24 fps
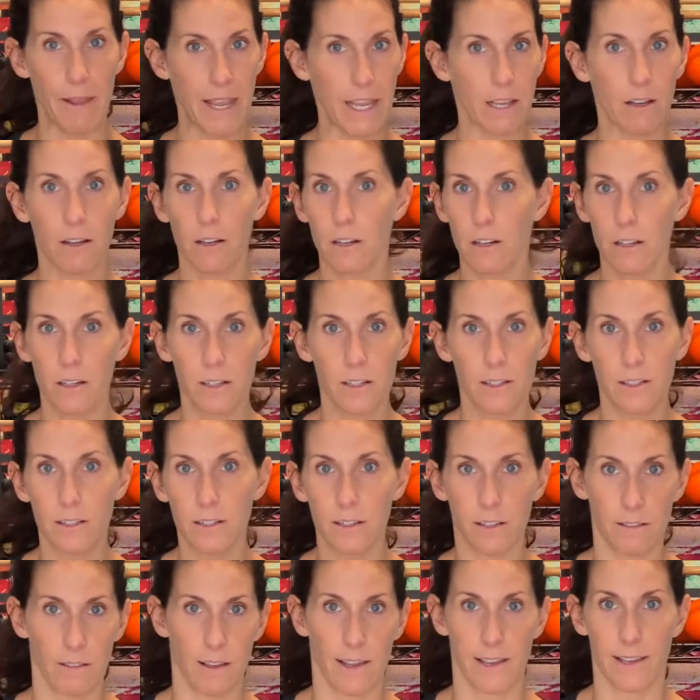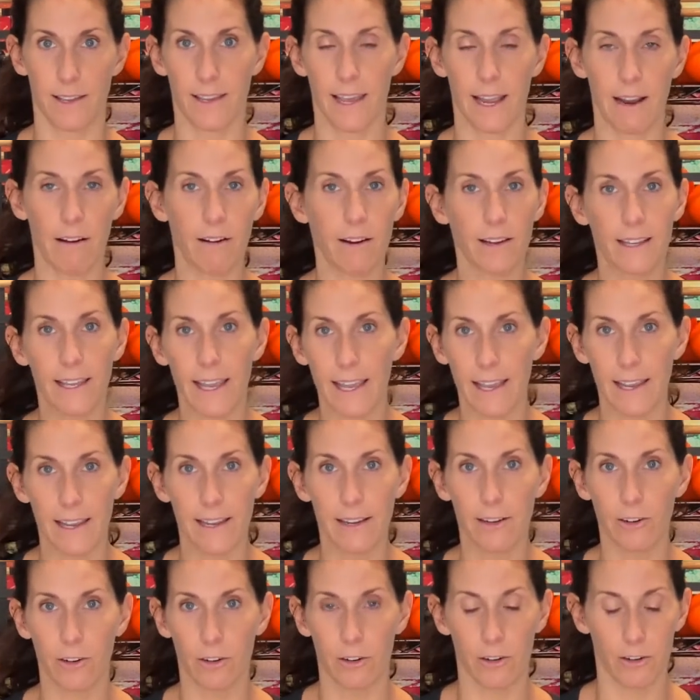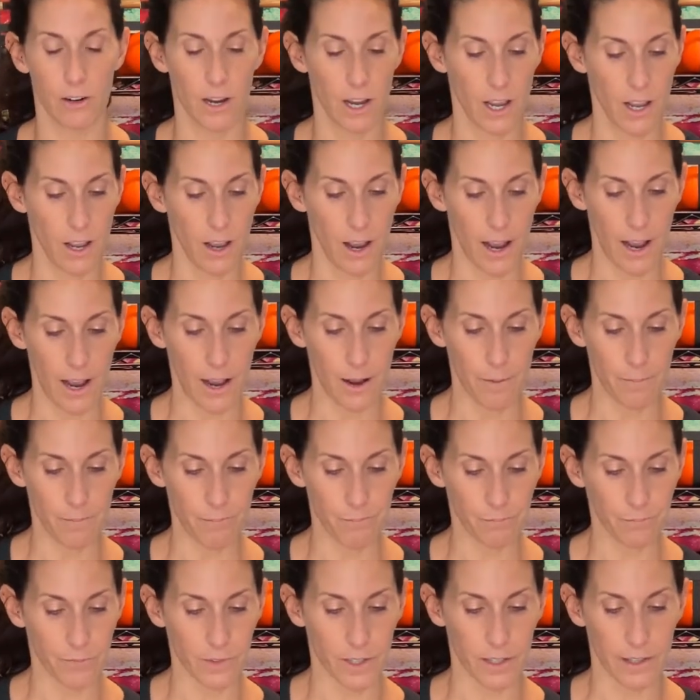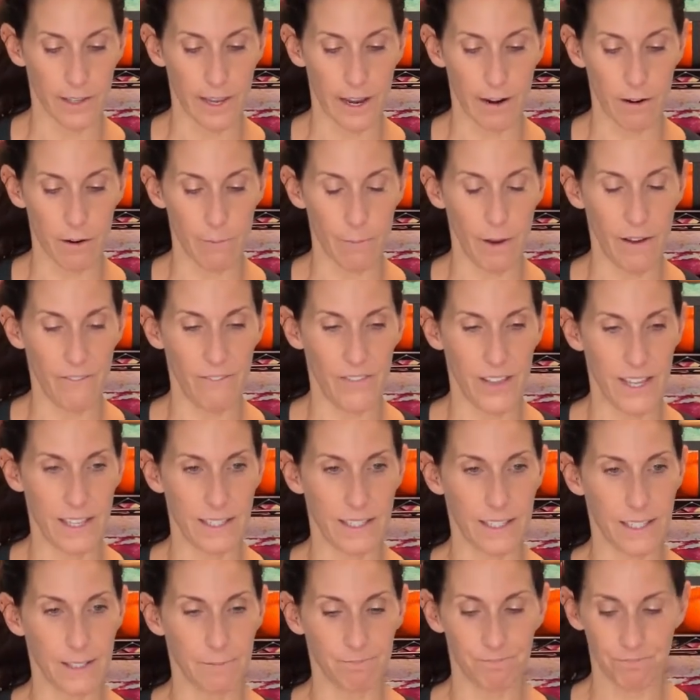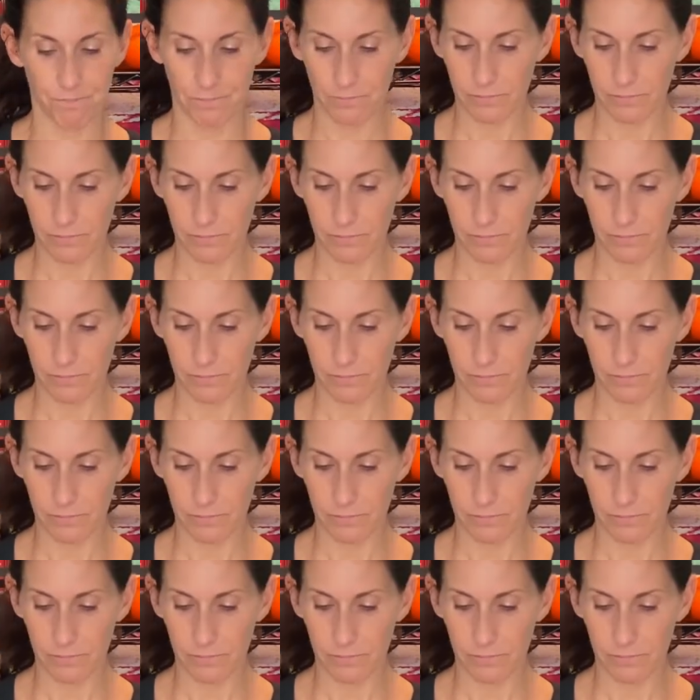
baked goods and like carrot cake or carrot muffins.